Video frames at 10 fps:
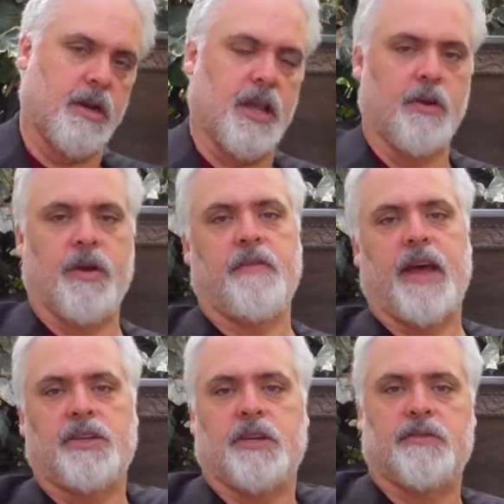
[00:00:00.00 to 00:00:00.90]
on getting rid of
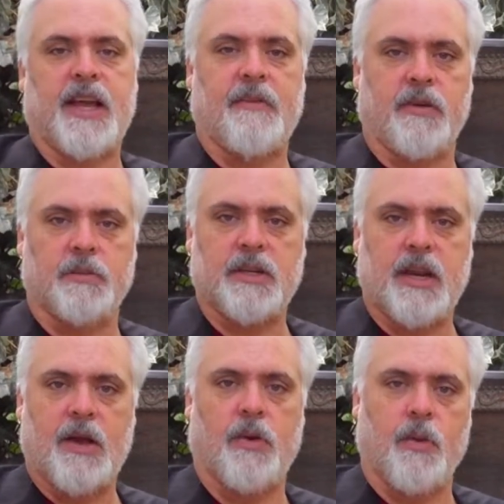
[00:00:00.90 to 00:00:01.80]
adjectives and adverbs.
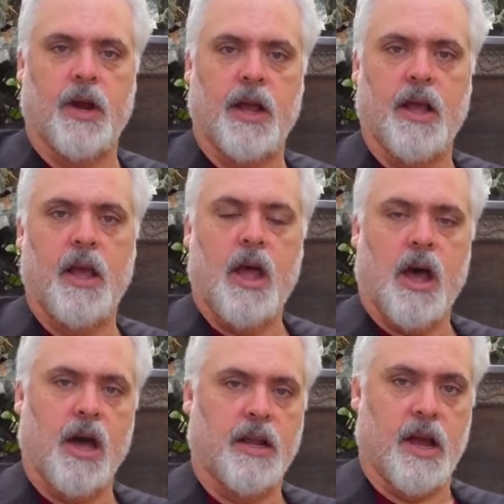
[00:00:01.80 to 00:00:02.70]
Today we're working
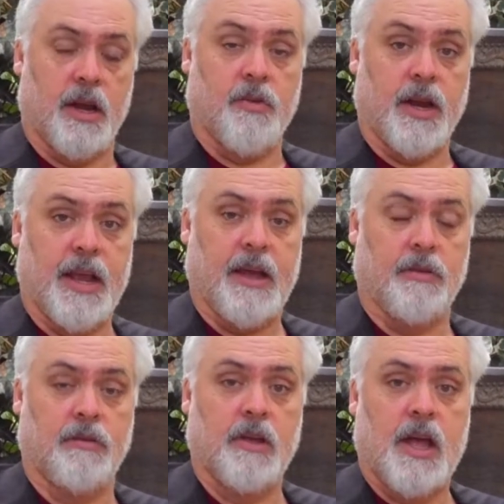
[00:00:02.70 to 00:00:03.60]
on concrete
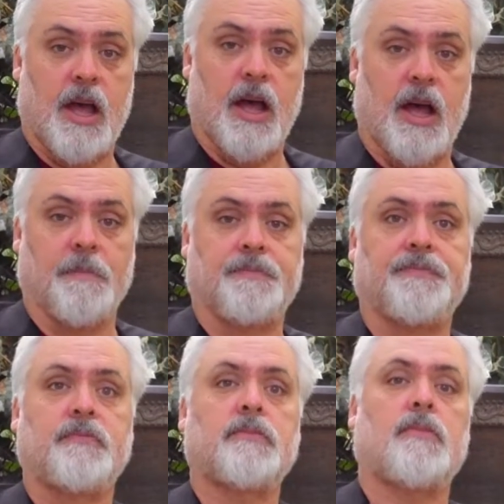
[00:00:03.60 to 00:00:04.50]
nouns.
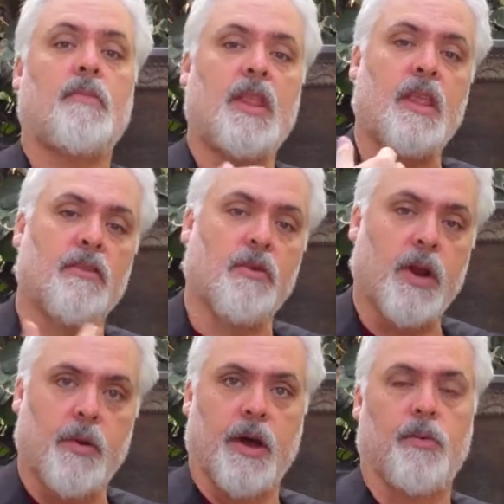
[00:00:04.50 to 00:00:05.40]
So
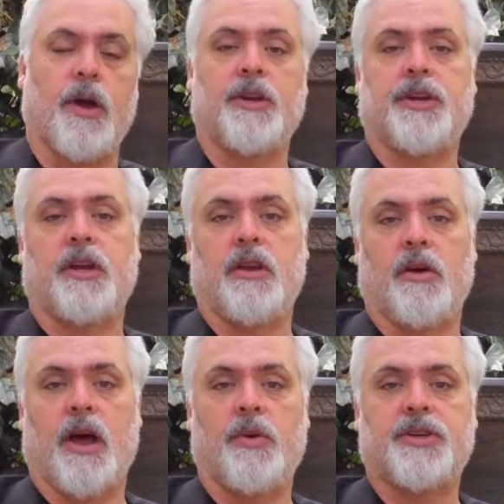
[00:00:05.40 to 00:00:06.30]
what I want you to
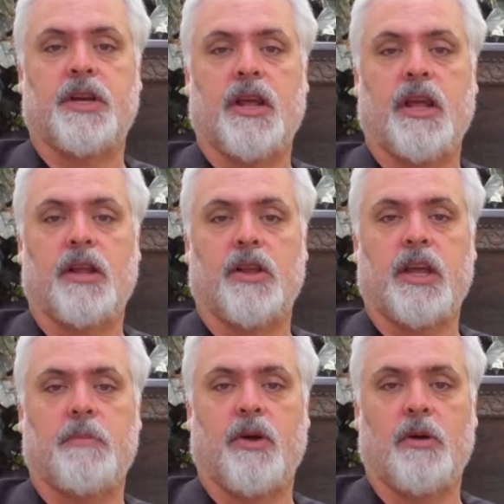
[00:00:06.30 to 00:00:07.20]
do, I want you to take a look at
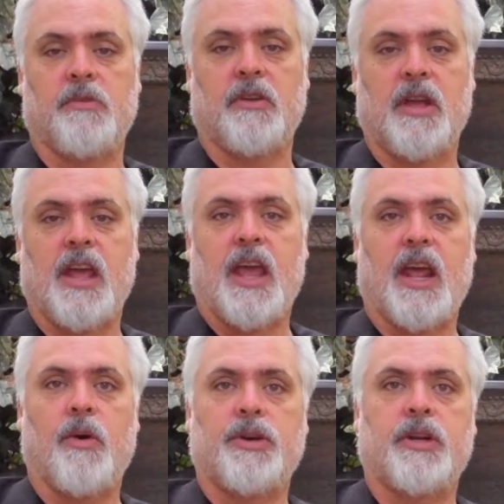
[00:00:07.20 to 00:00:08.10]
your poems,
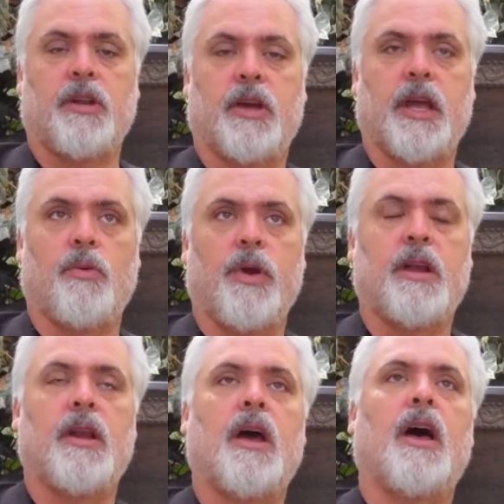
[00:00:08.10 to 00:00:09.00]
and I want you to look at
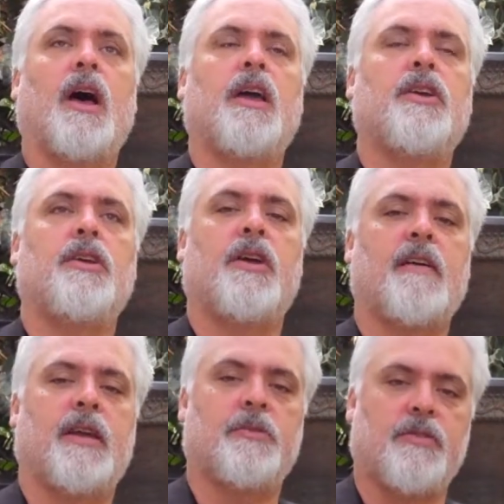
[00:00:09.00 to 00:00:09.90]
when you're
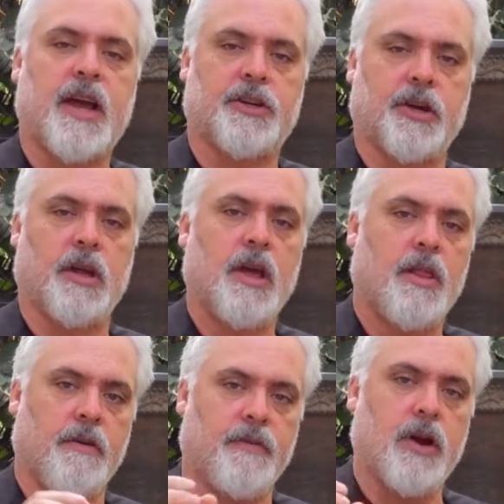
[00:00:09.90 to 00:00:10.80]
having abstraction.
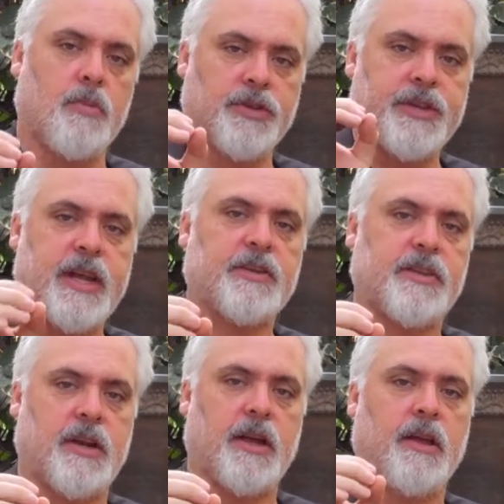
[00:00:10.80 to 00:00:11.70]
The verb was the
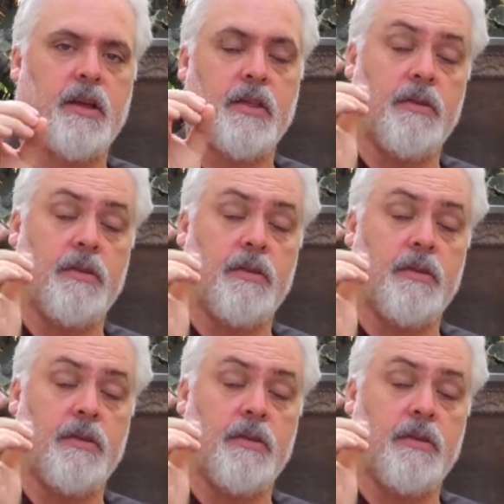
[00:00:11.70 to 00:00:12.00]
necessary